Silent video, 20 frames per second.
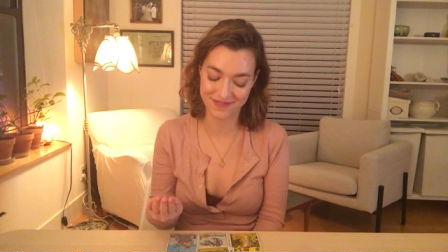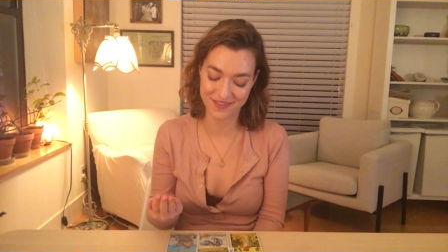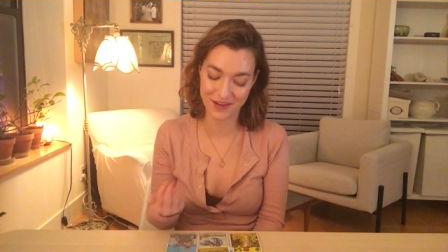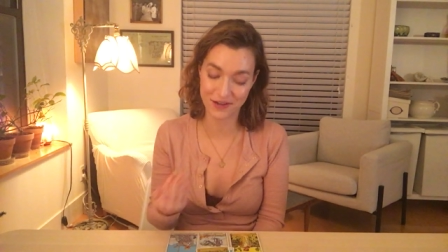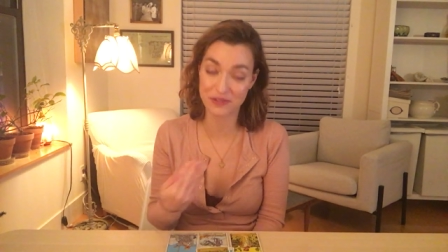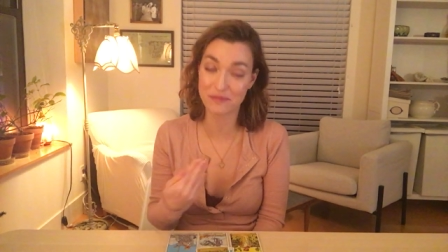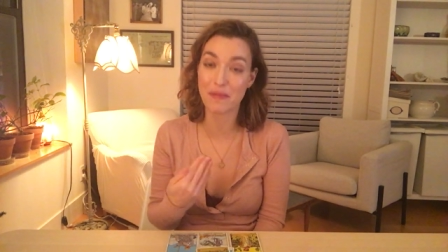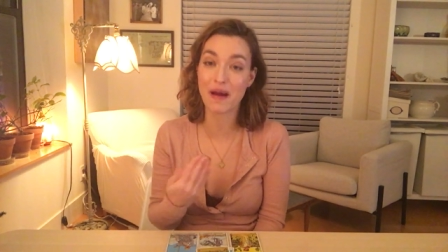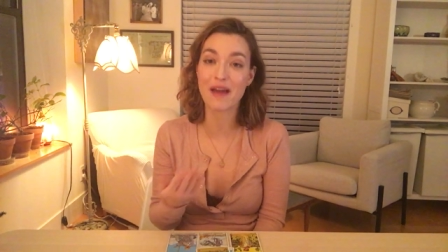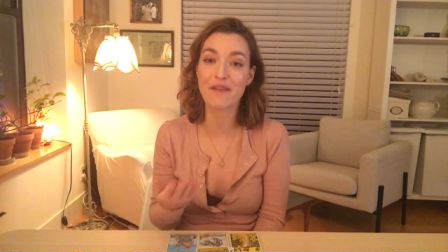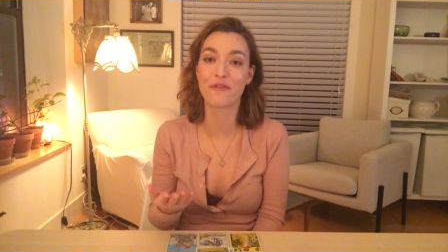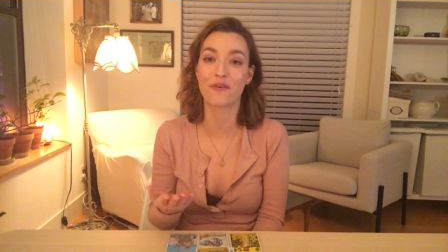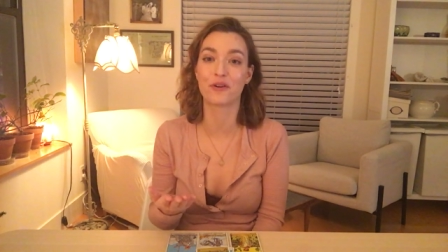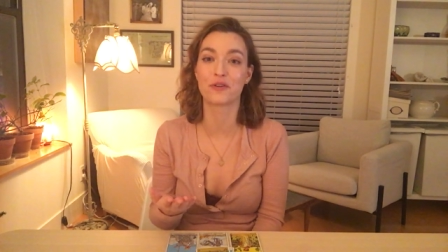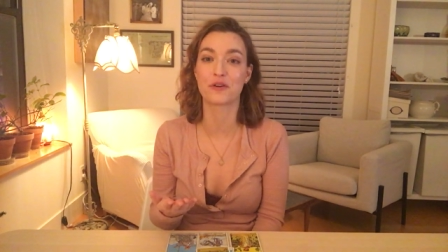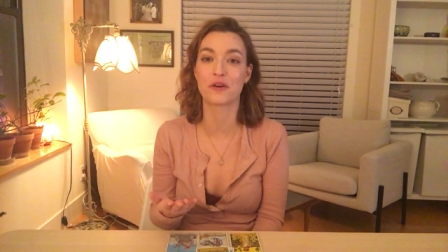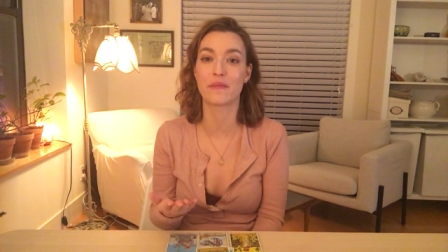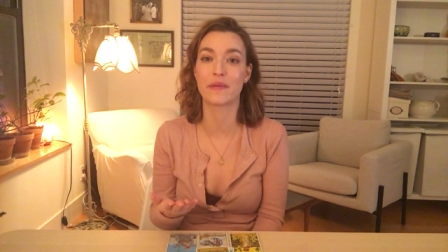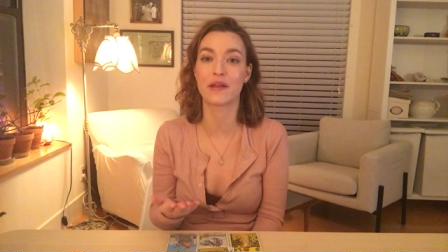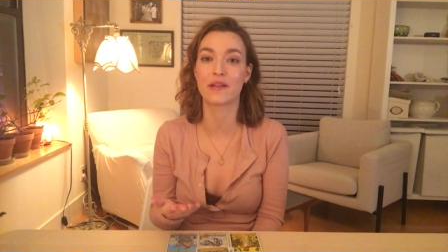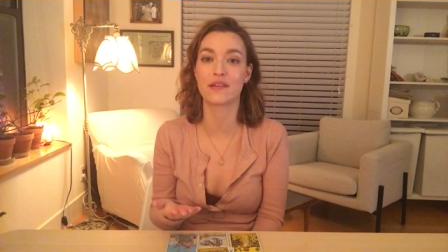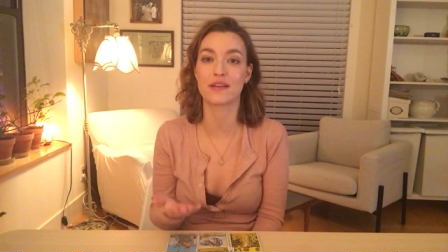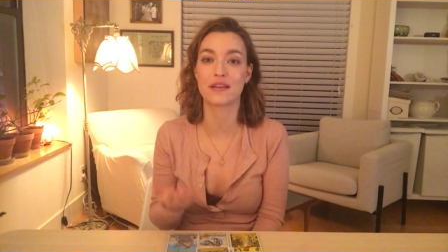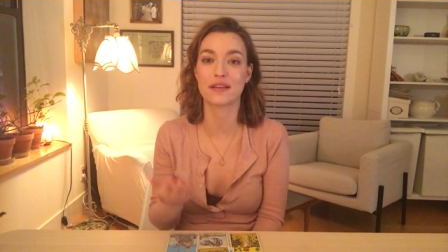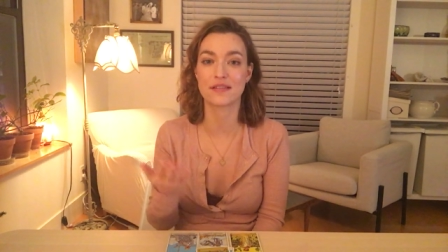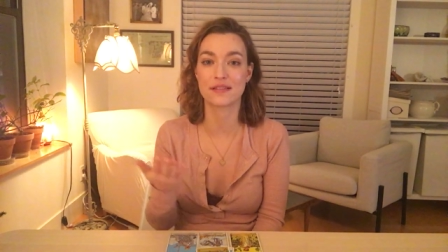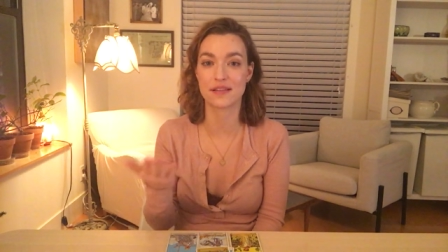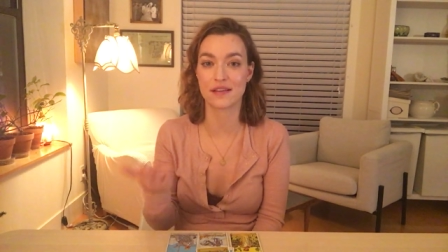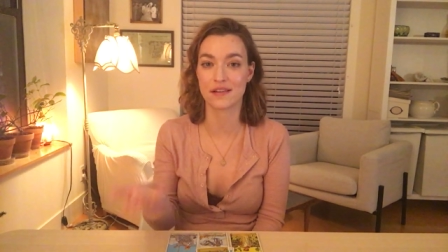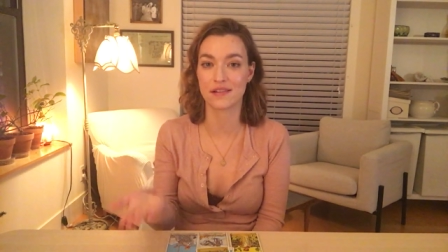here's my
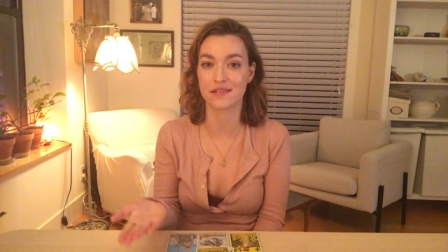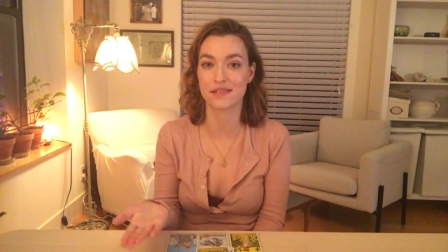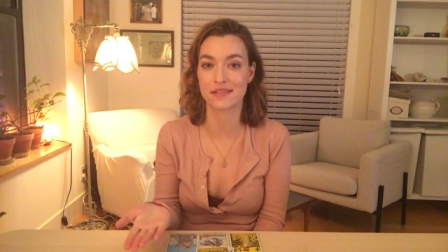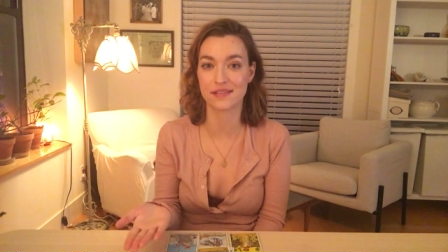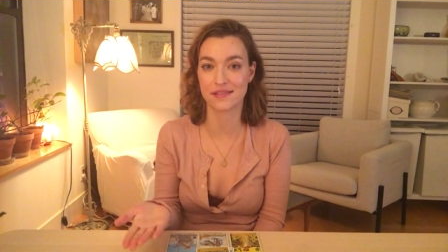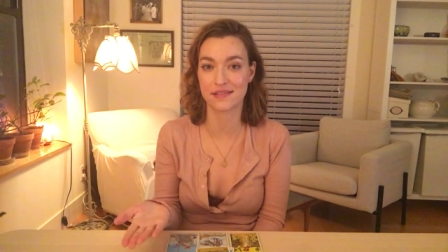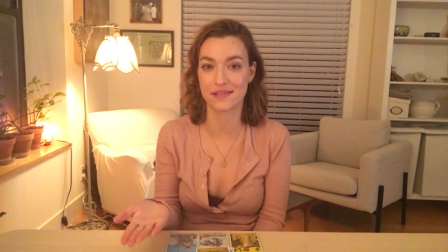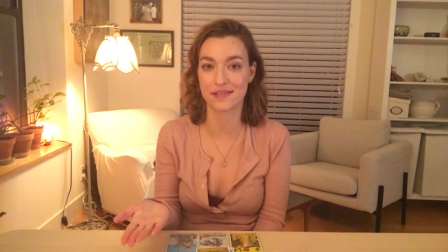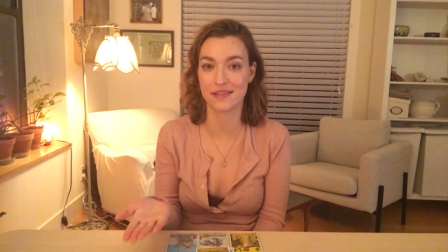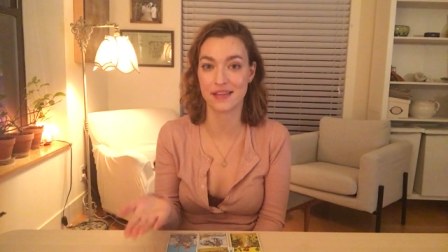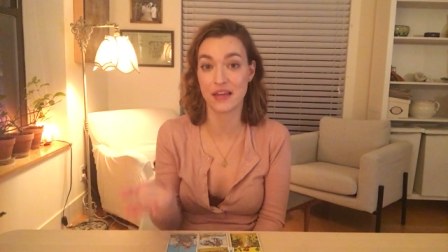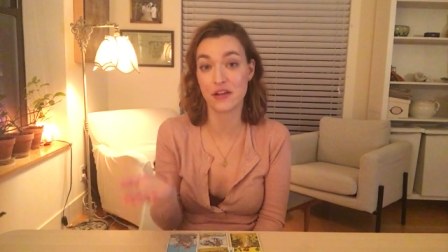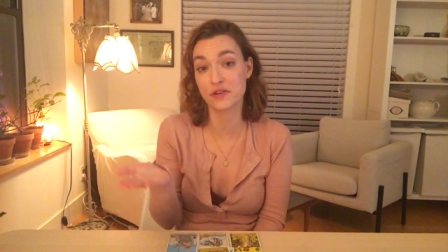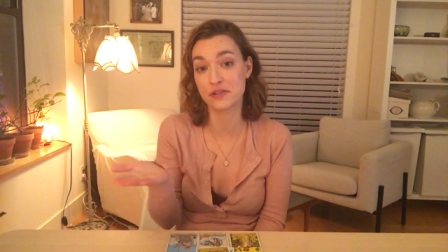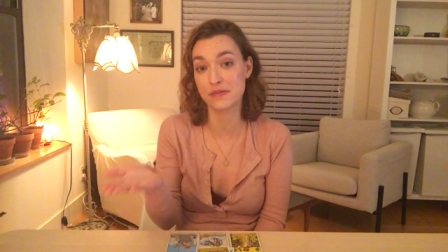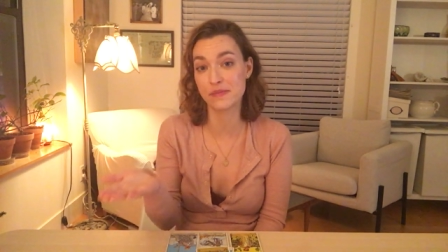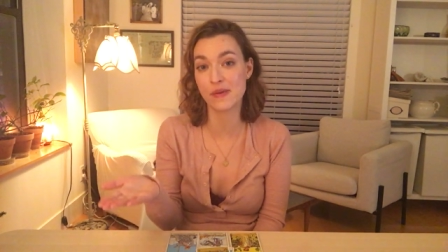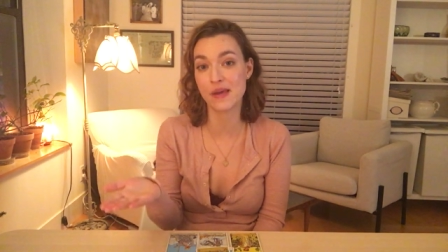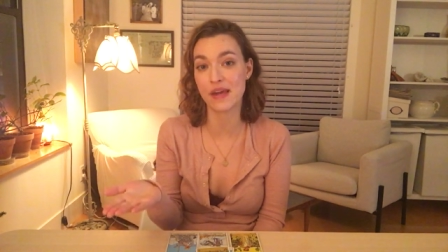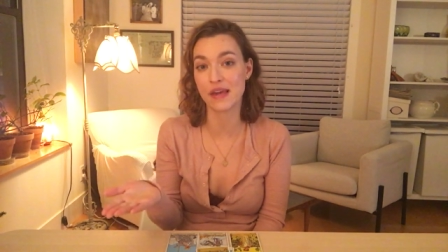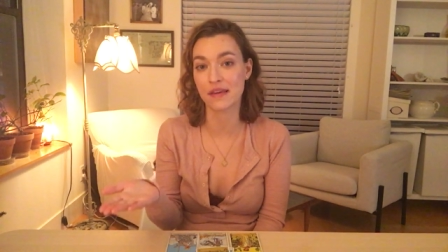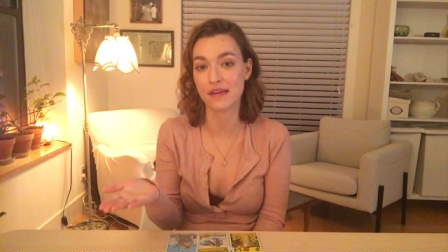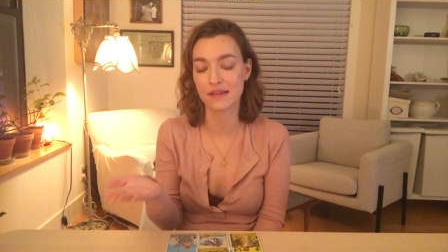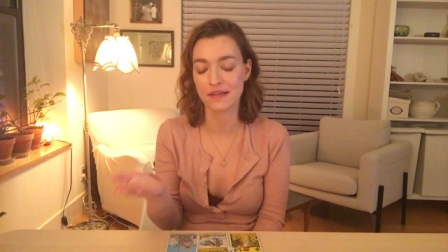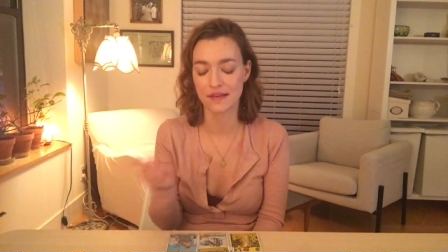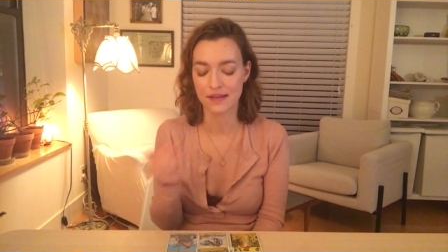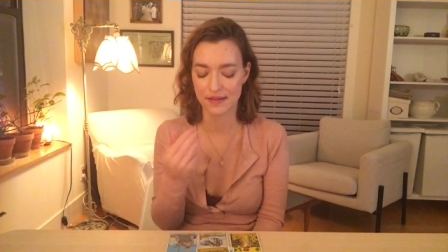vulnerabilities, here's, here's me.